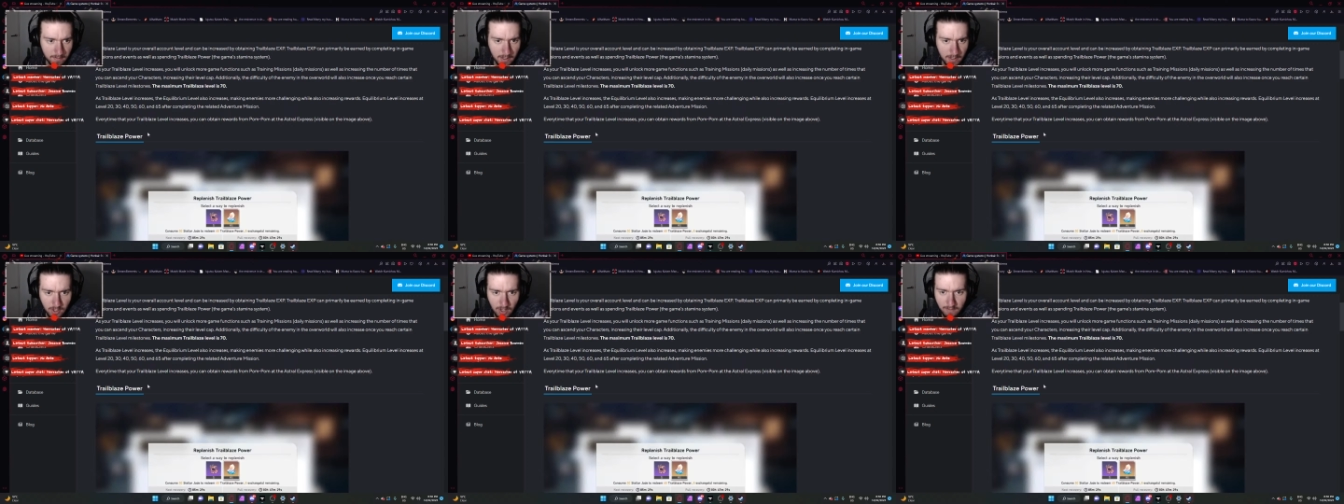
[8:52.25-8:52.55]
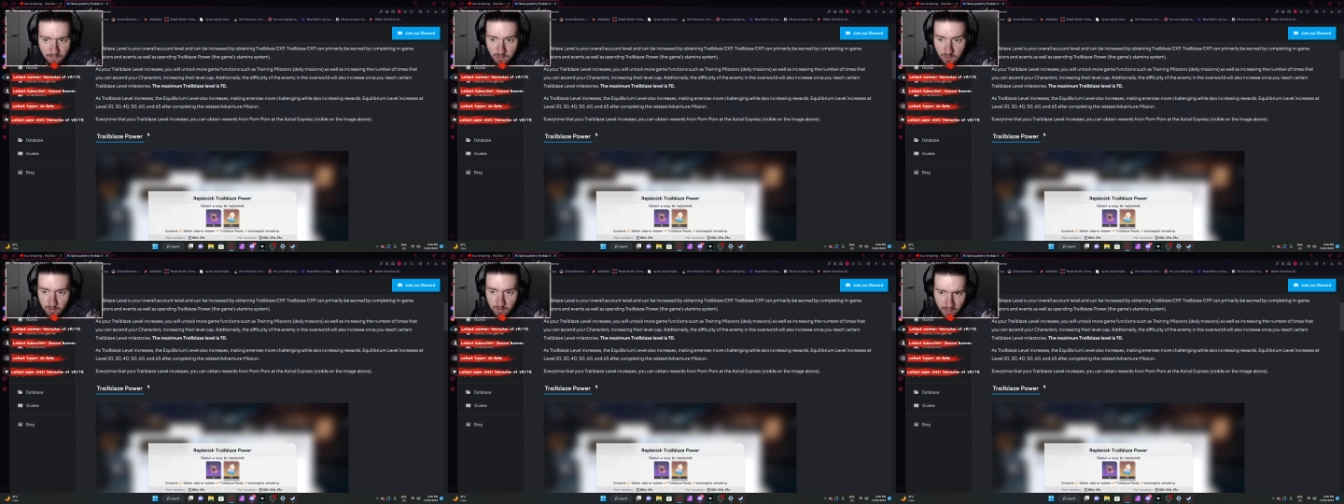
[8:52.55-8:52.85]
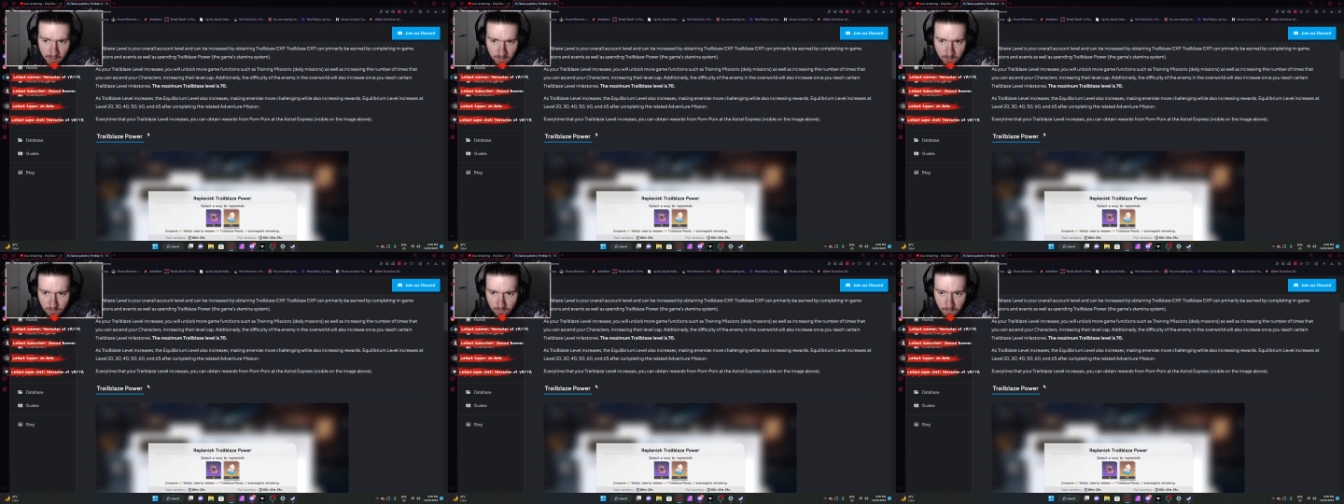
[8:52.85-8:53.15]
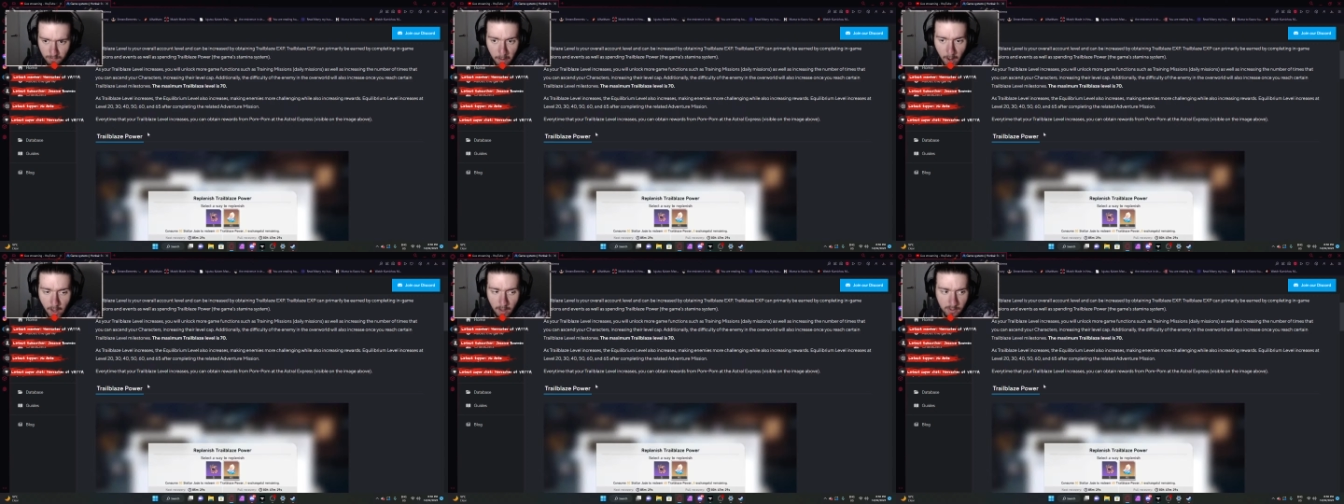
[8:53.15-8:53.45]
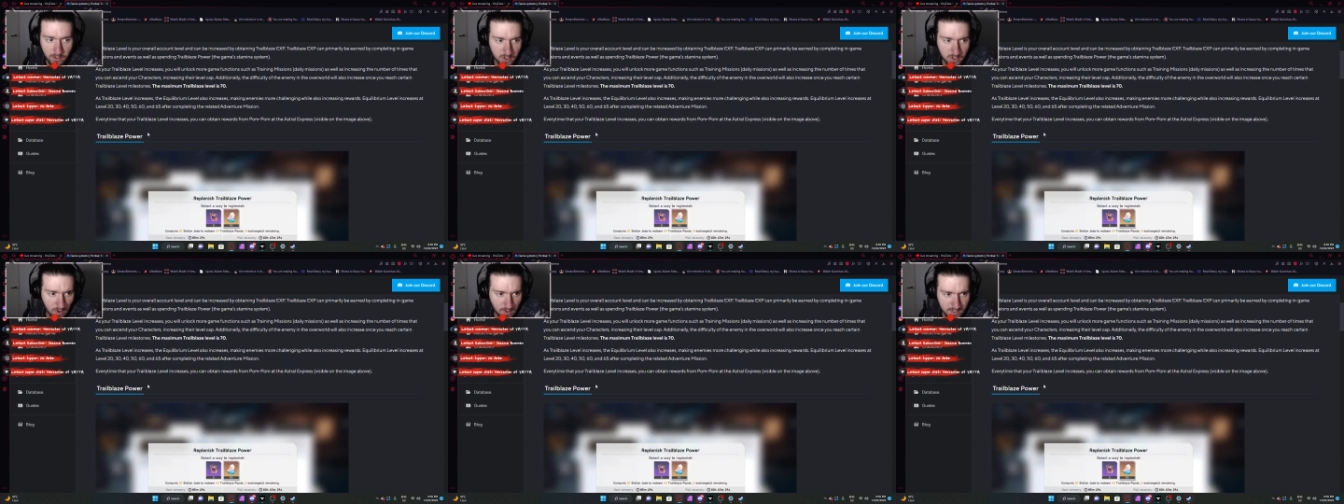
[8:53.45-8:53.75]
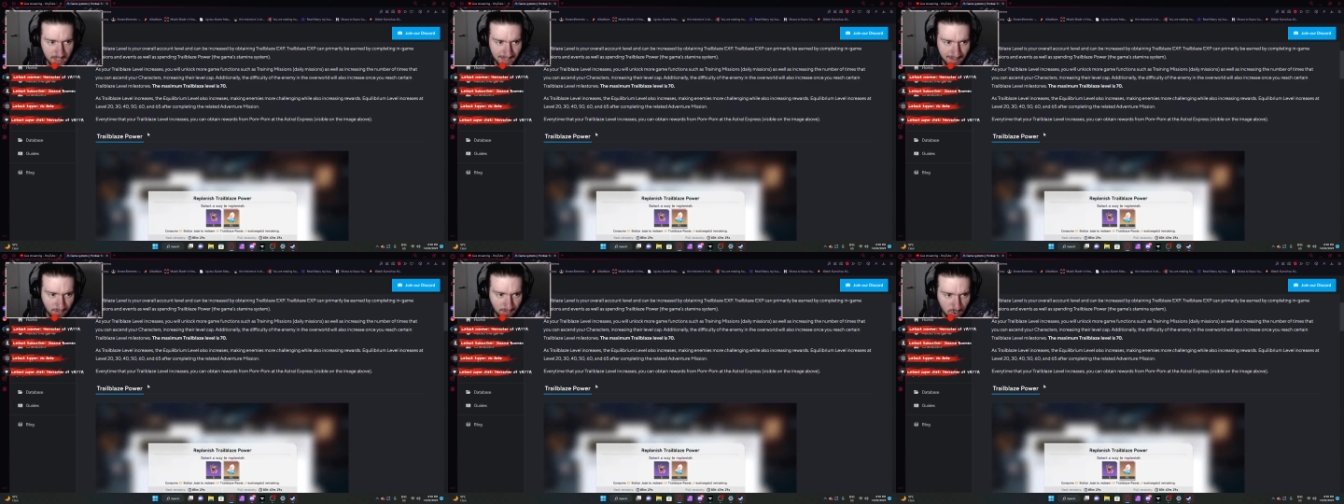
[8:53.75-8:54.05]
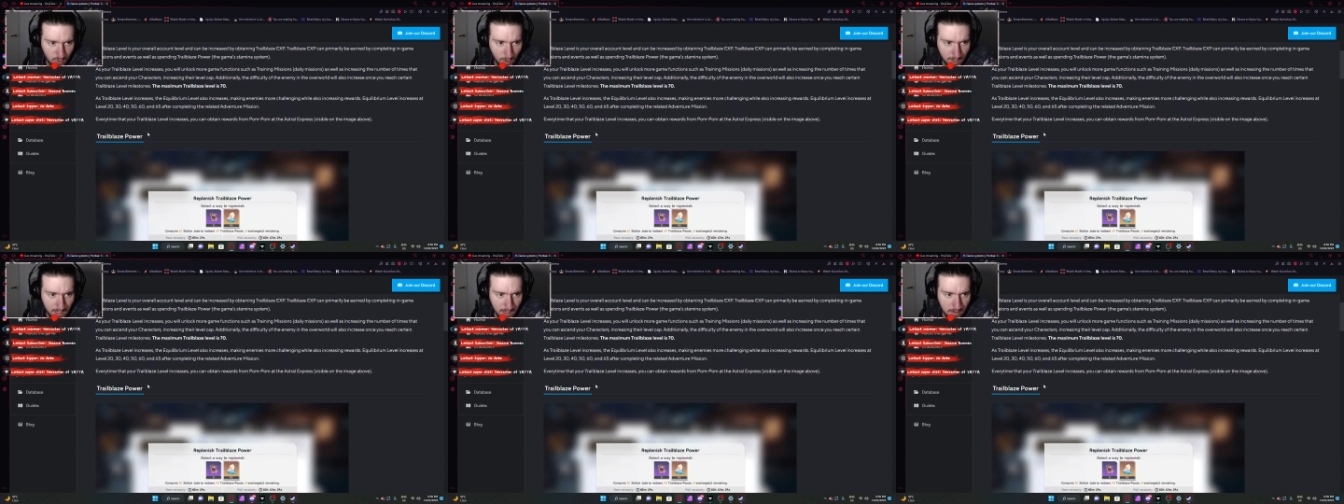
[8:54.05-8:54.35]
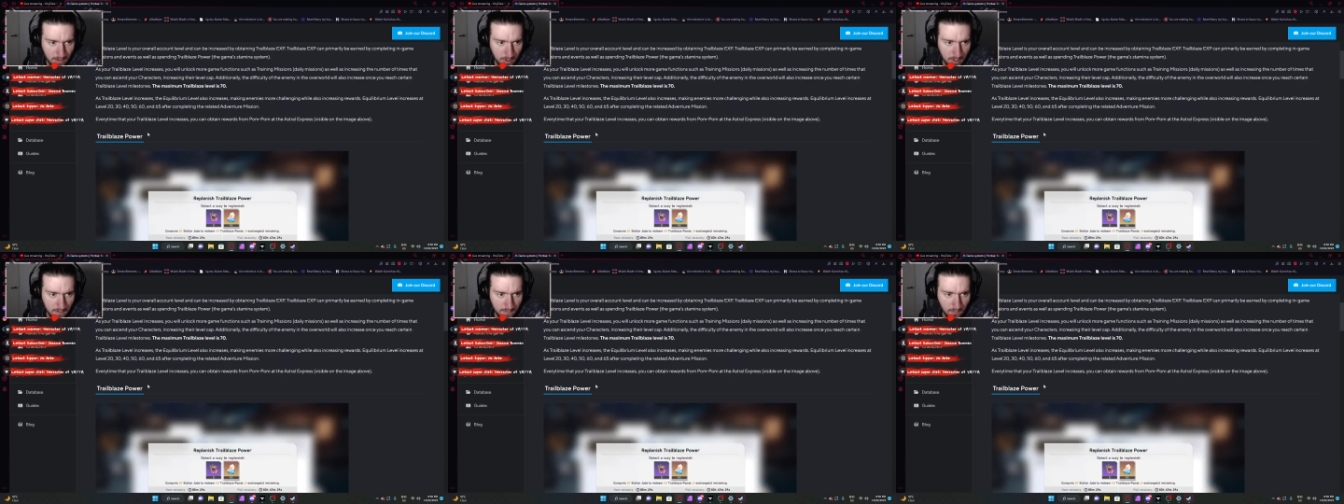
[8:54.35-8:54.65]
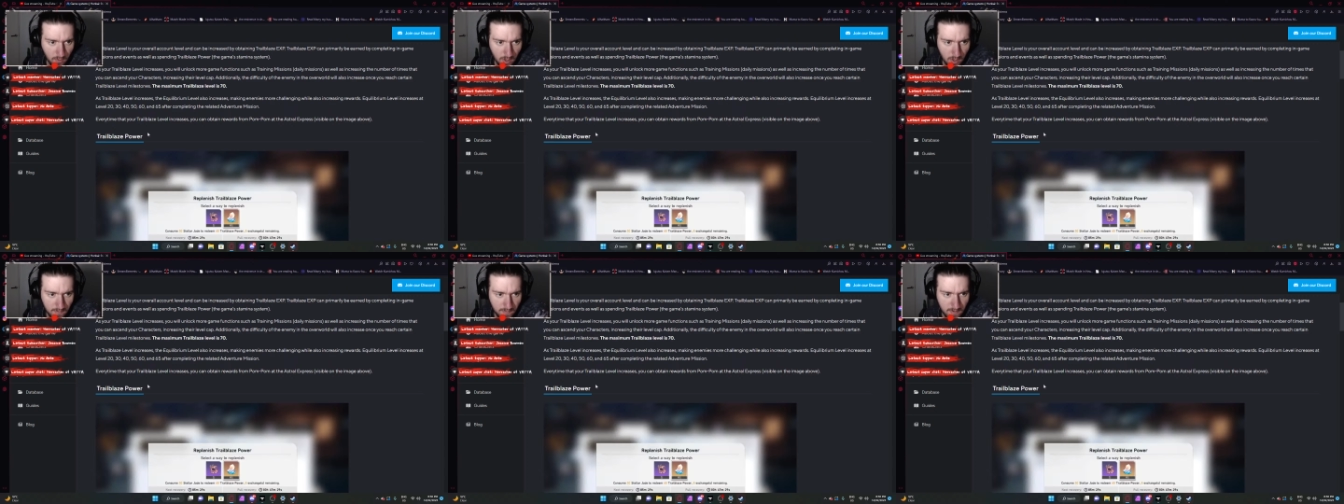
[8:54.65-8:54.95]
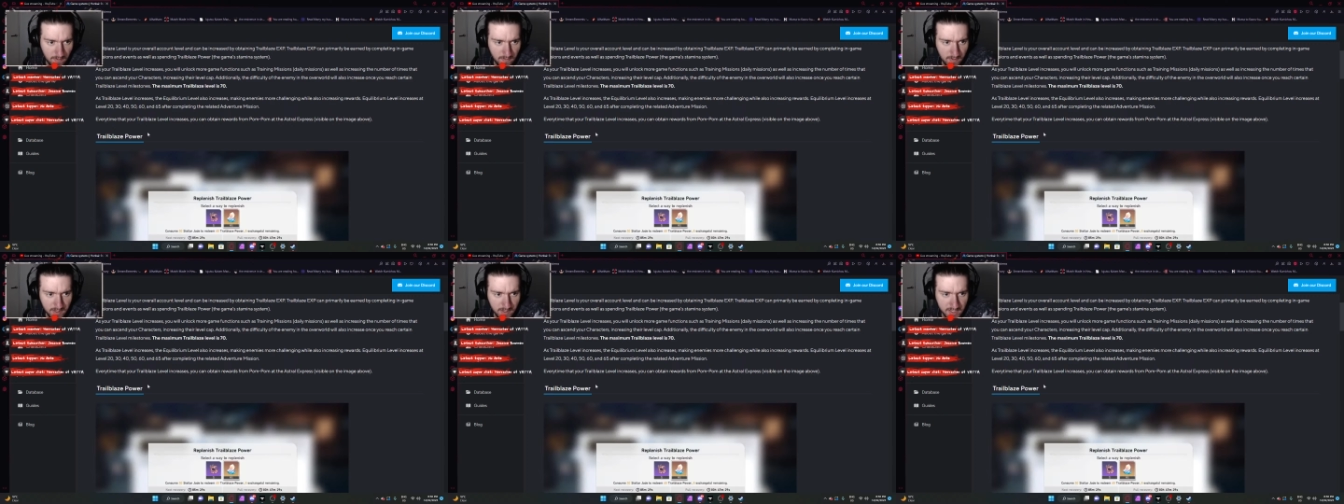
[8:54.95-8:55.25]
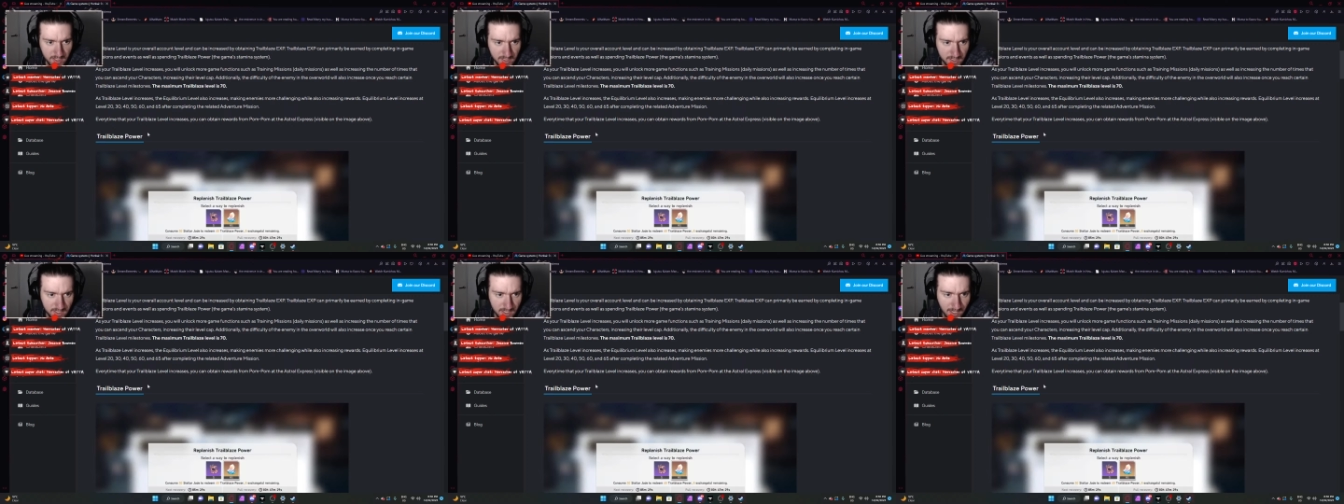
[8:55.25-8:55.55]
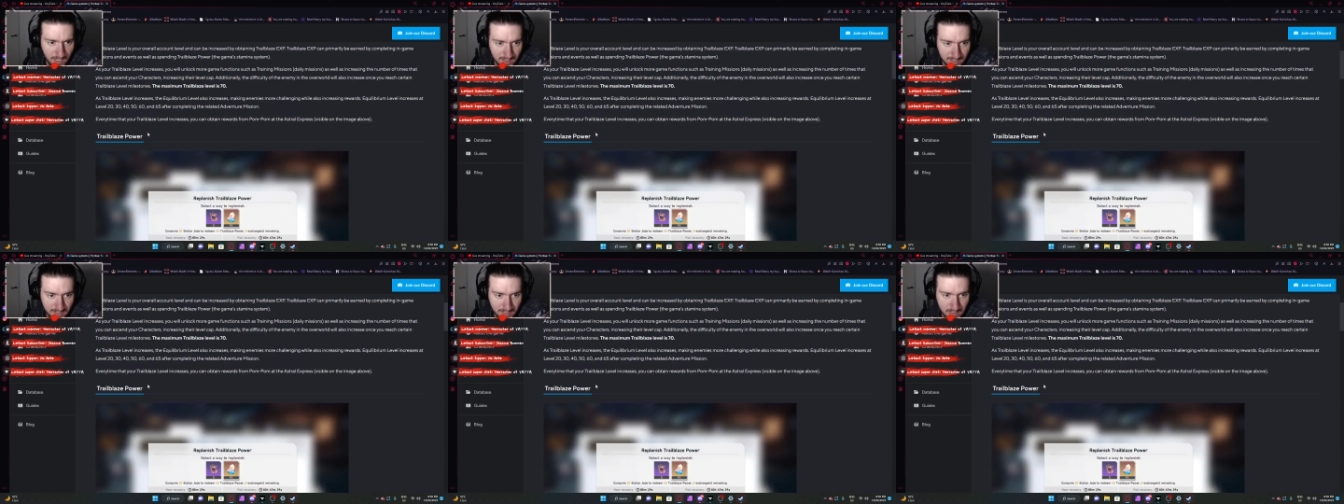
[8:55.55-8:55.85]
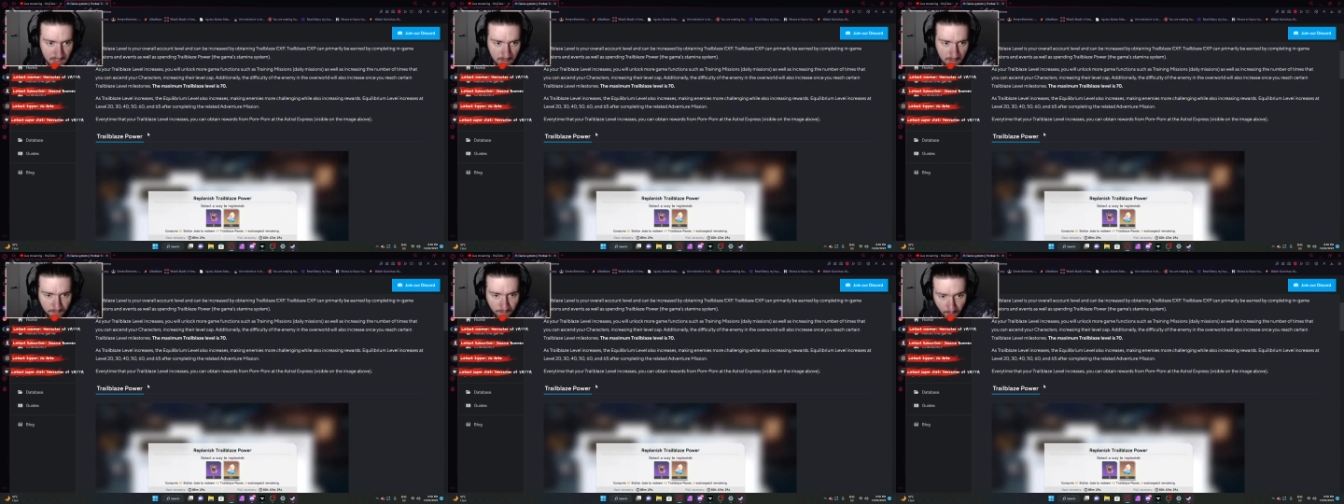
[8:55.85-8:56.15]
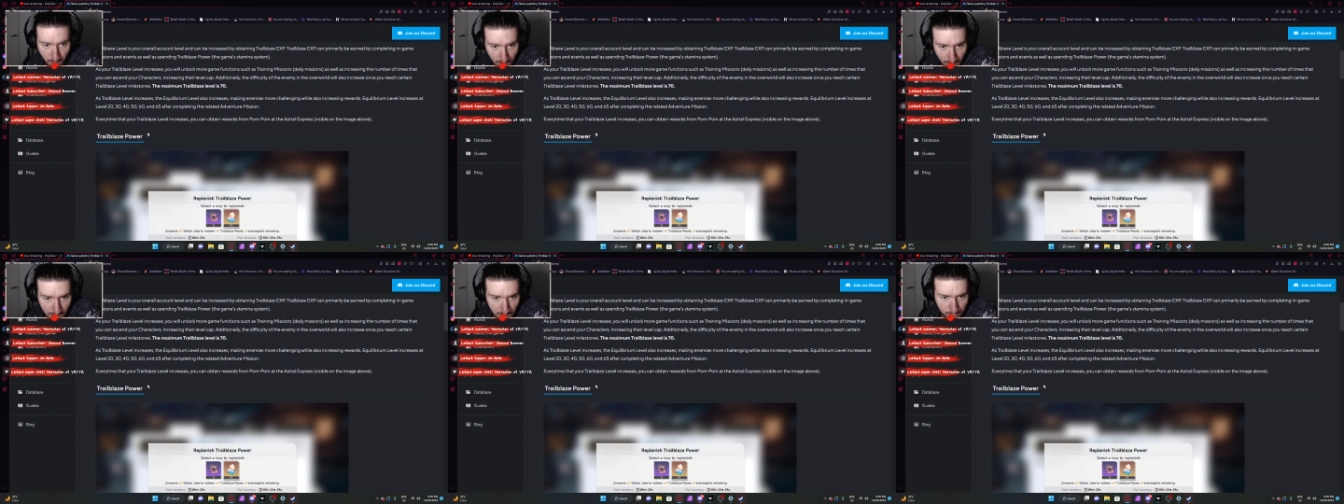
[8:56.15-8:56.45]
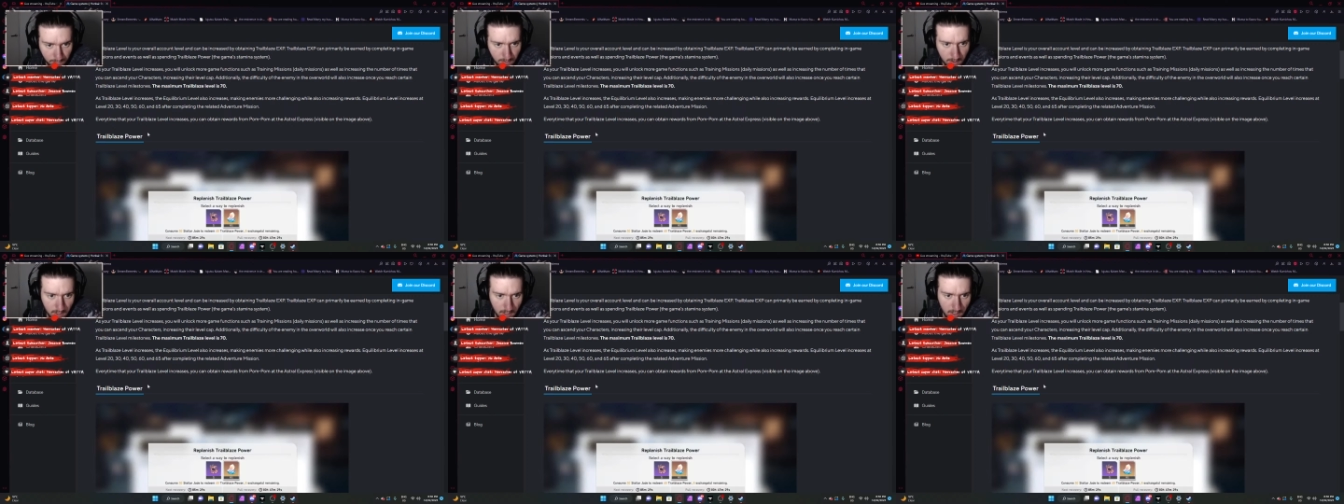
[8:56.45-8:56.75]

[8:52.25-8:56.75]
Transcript: and you have like milestones at level 20, 30, 40, 50, 60, and 65.